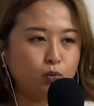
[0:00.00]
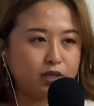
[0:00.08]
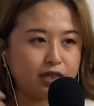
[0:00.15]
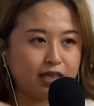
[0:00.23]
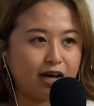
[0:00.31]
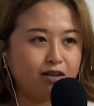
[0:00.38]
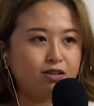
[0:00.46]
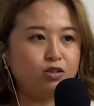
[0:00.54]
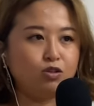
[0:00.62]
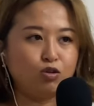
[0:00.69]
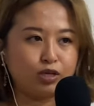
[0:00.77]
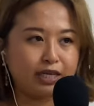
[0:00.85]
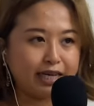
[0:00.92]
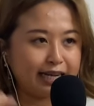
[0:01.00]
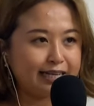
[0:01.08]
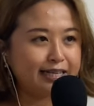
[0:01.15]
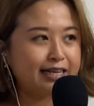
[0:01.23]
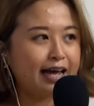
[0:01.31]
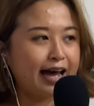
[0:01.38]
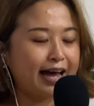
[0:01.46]
without
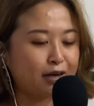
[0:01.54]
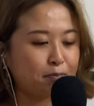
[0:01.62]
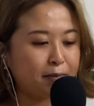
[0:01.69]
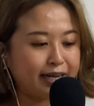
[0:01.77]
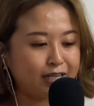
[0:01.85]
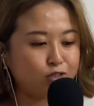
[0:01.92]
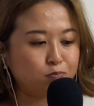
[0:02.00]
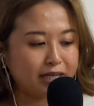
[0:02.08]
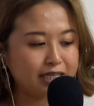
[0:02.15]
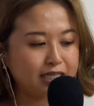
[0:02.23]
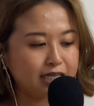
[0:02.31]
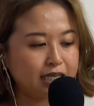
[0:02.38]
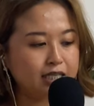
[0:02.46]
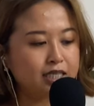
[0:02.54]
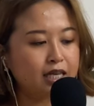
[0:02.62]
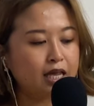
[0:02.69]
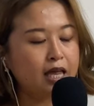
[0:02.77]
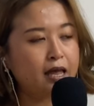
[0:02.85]
looking at my expenses.